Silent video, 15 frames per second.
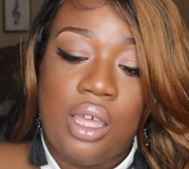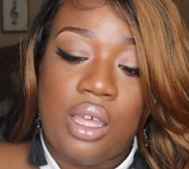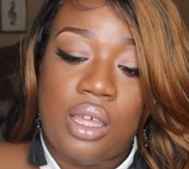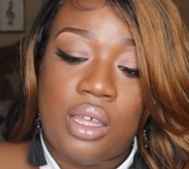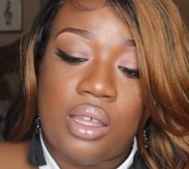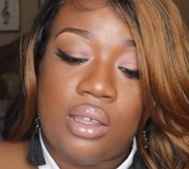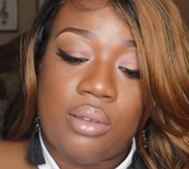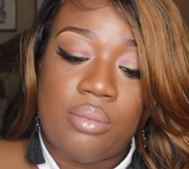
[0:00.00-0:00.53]

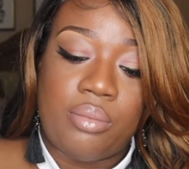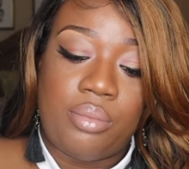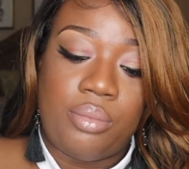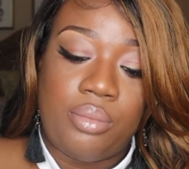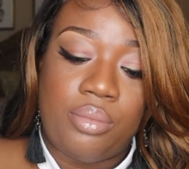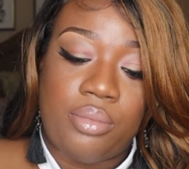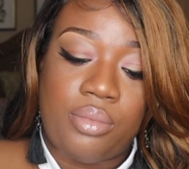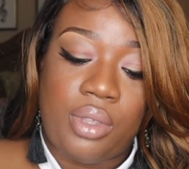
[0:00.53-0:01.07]

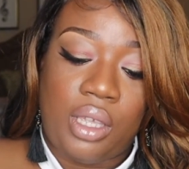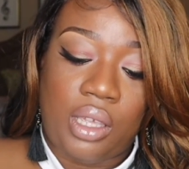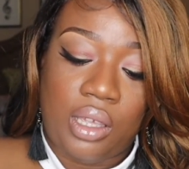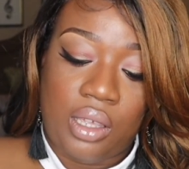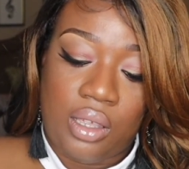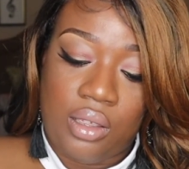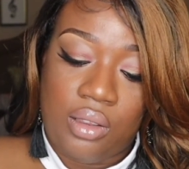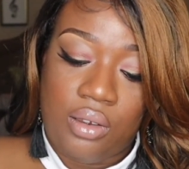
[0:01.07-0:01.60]

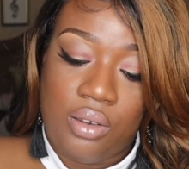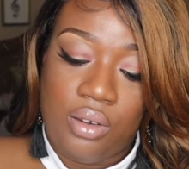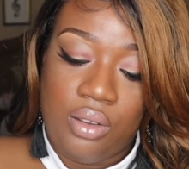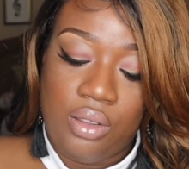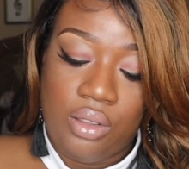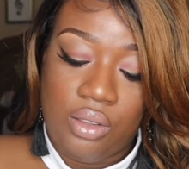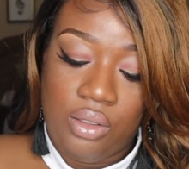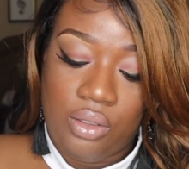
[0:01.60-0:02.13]
and
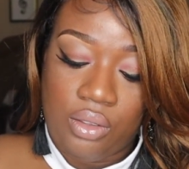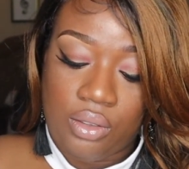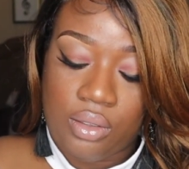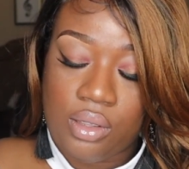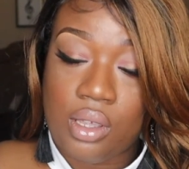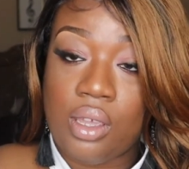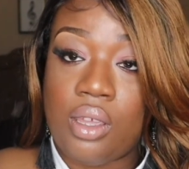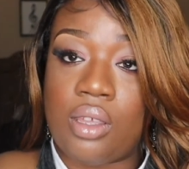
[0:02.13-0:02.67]

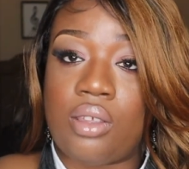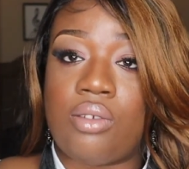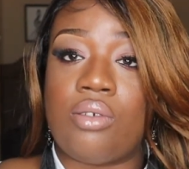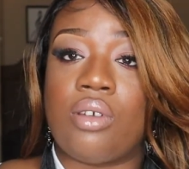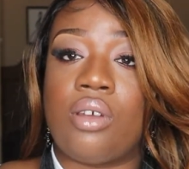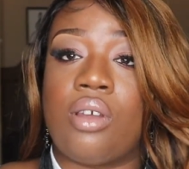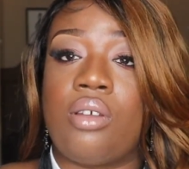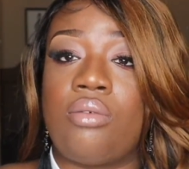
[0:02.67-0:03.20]
yeah, you could,